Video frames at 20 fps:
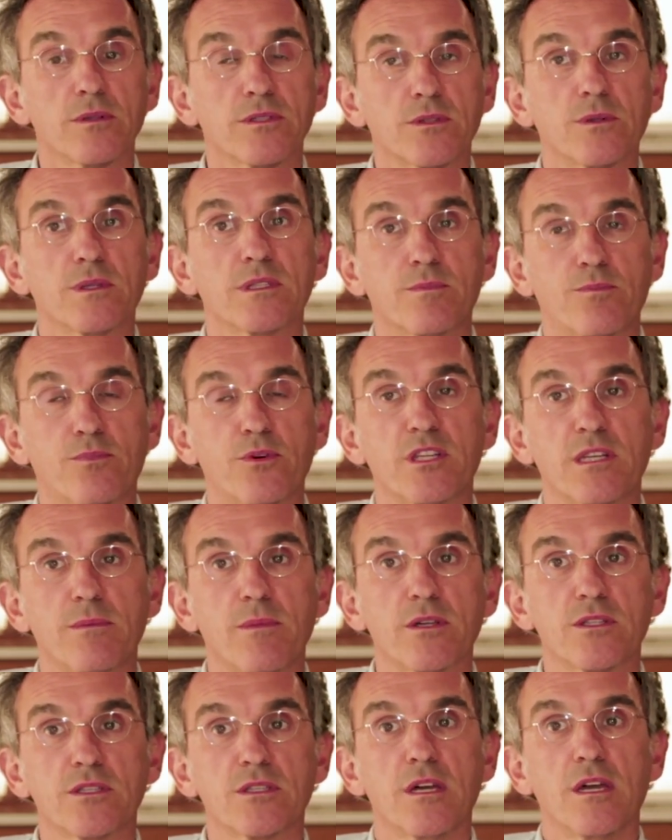So it's pretty
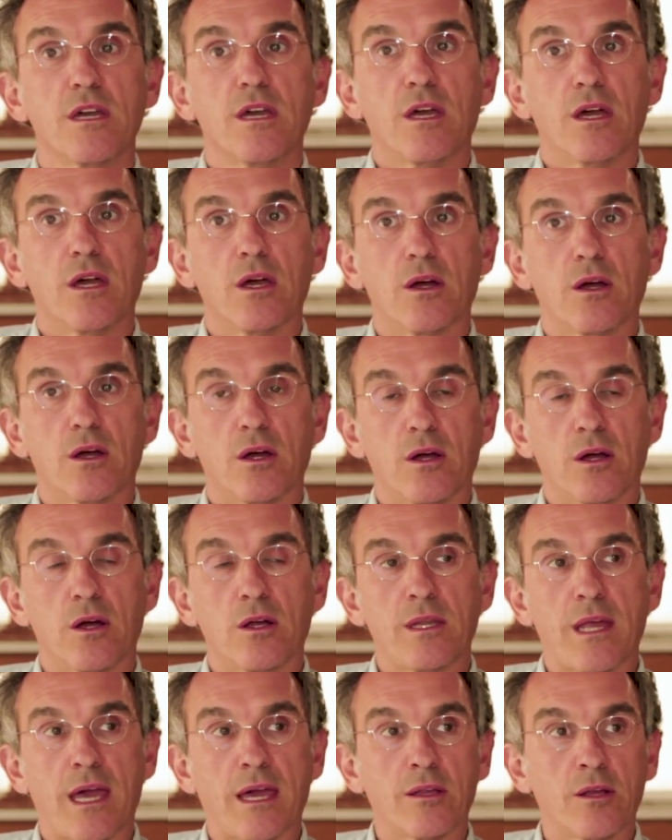much
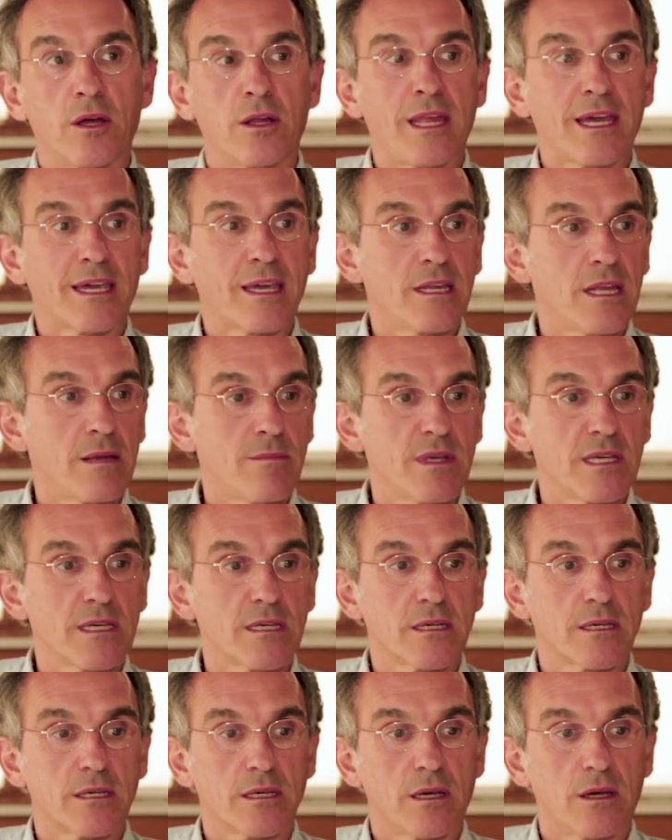an
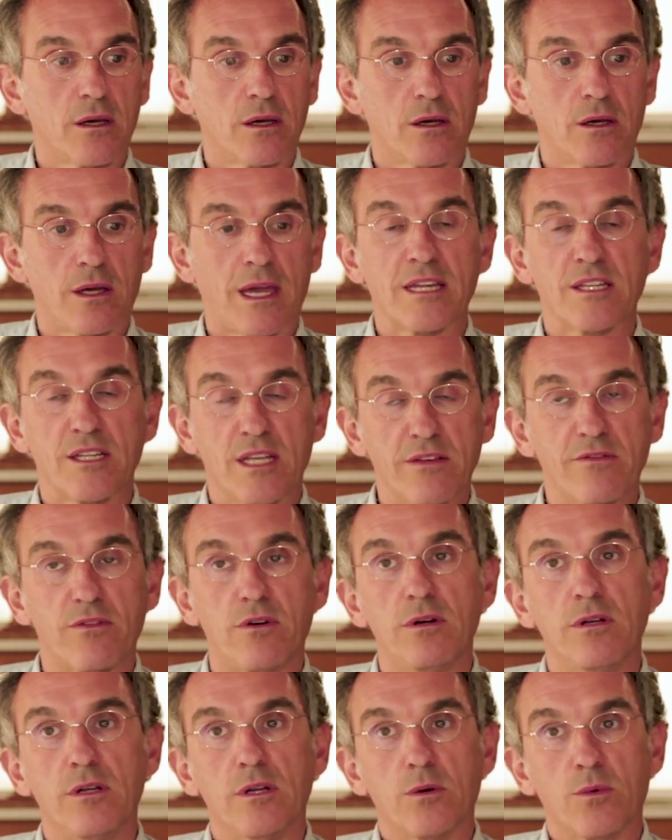academic
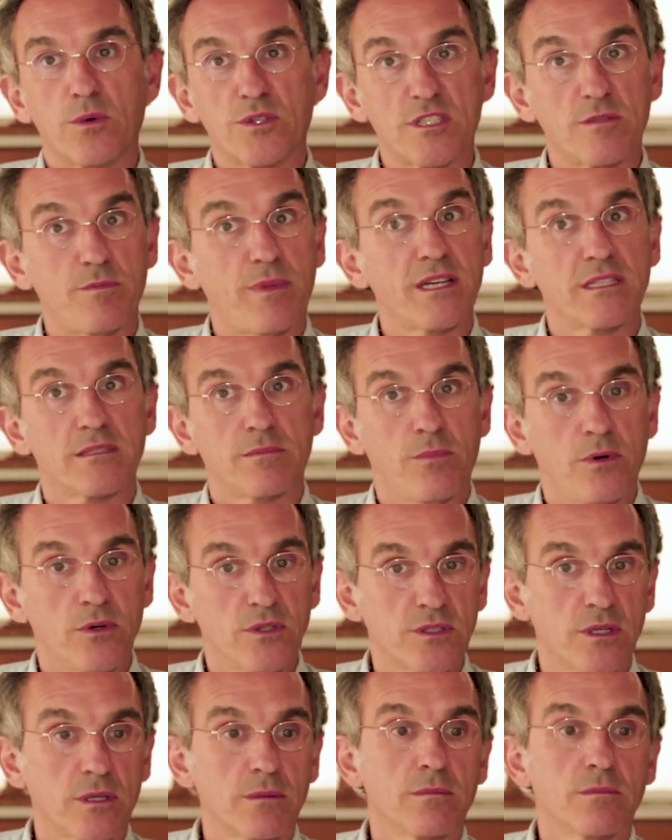endeavor, which is based
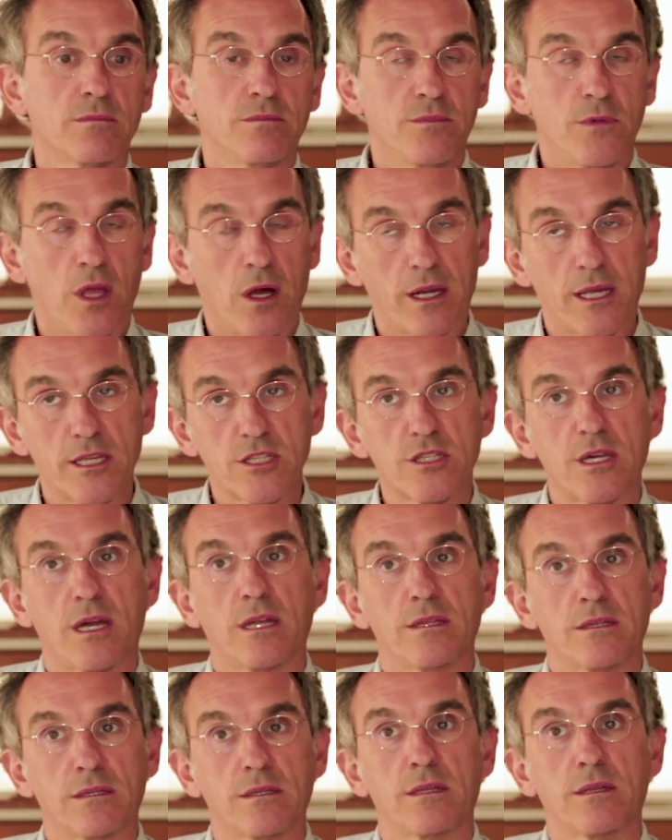both on knowledge
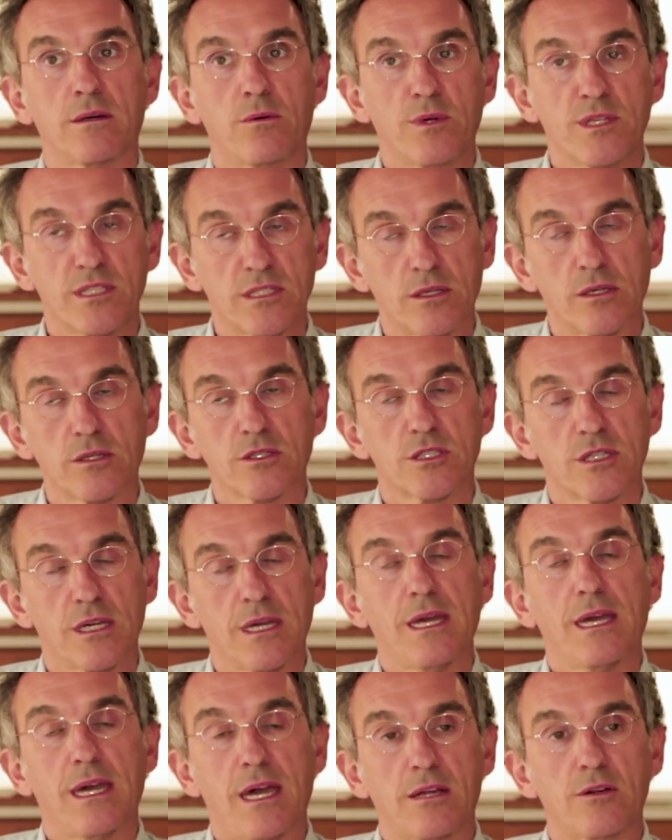and research
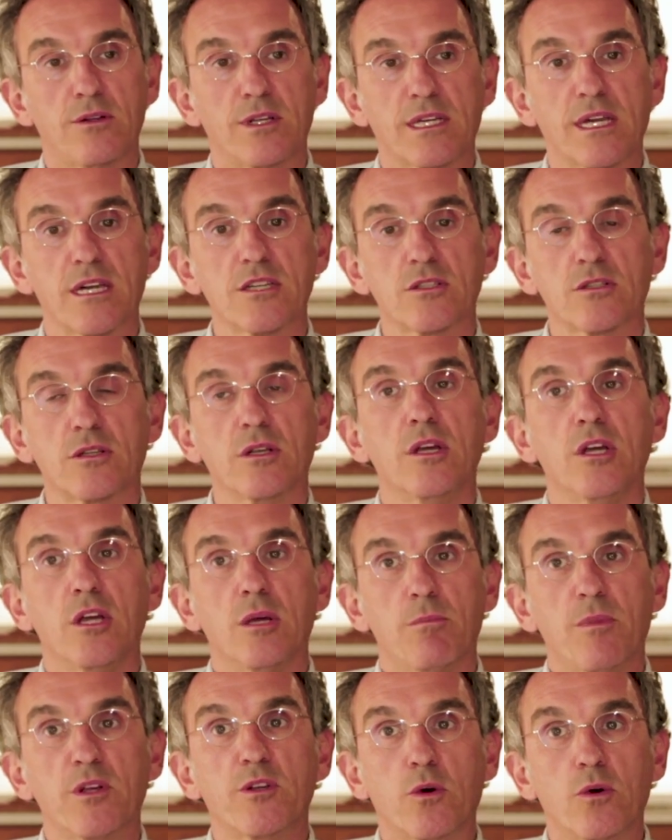and education,
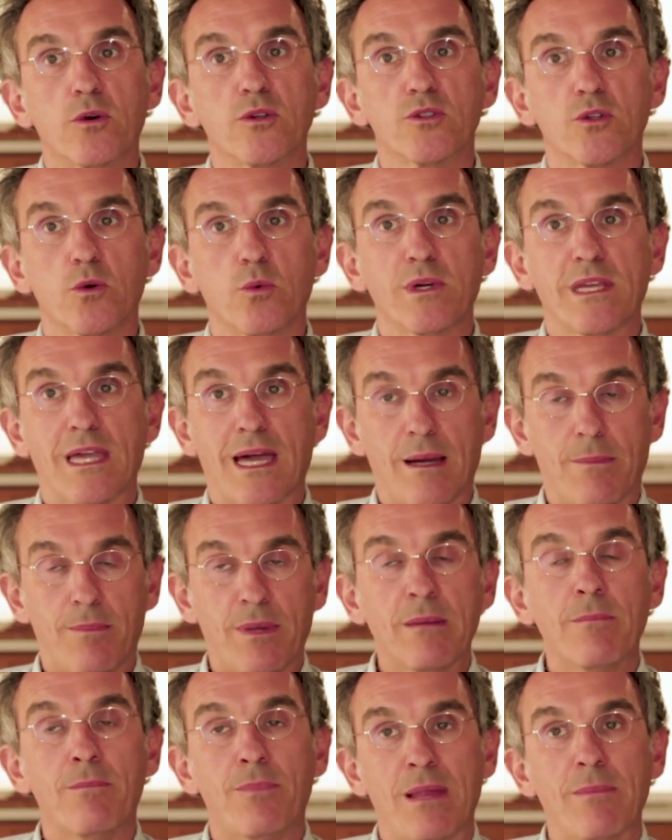but also we are
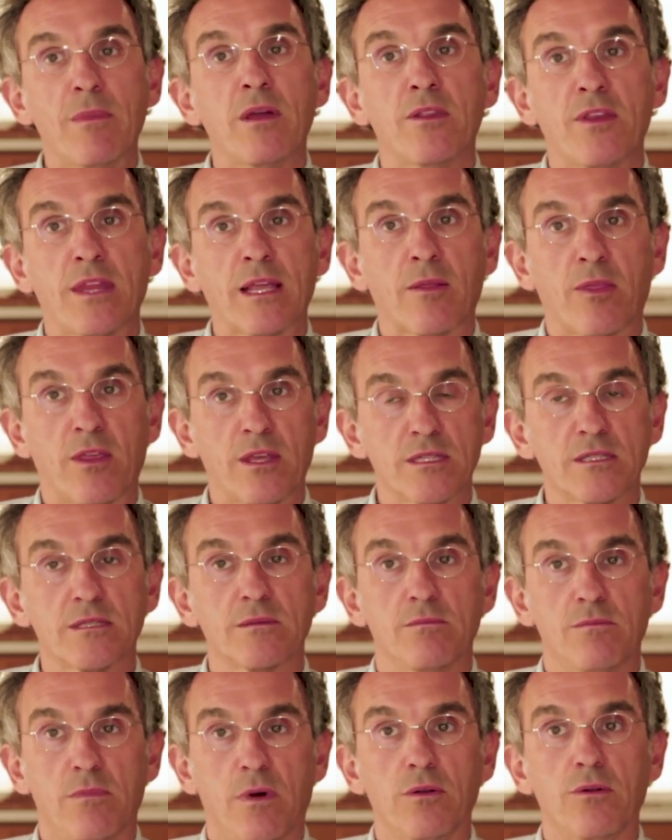implementing
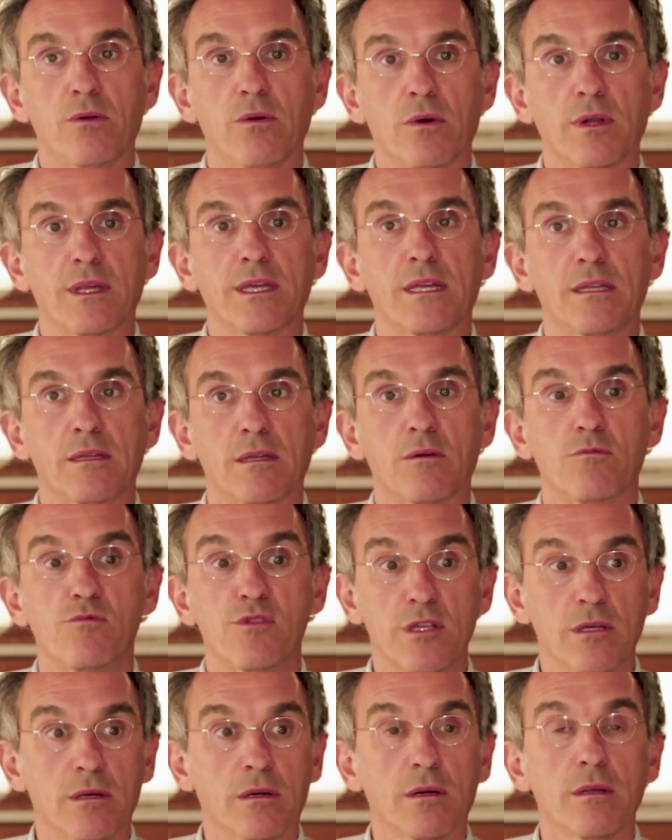this model in
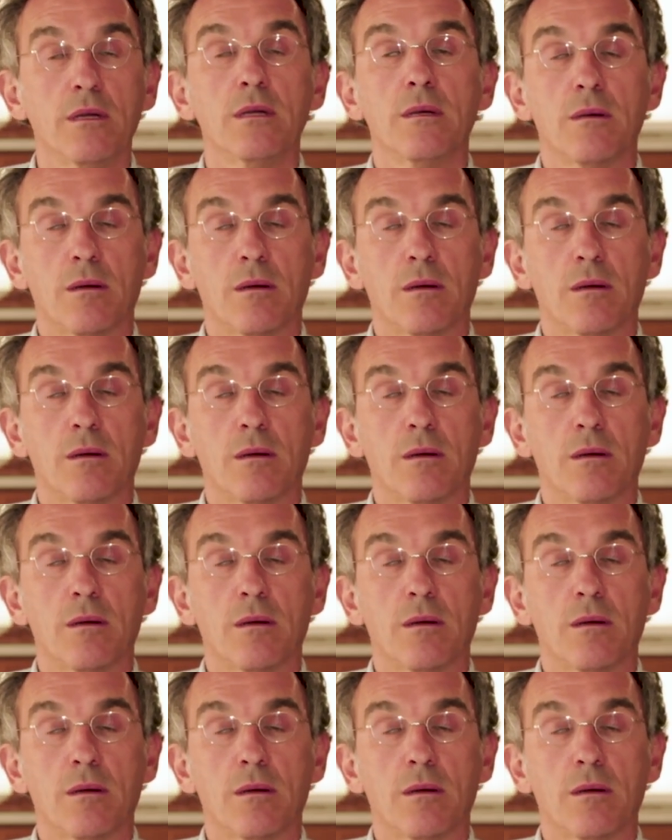real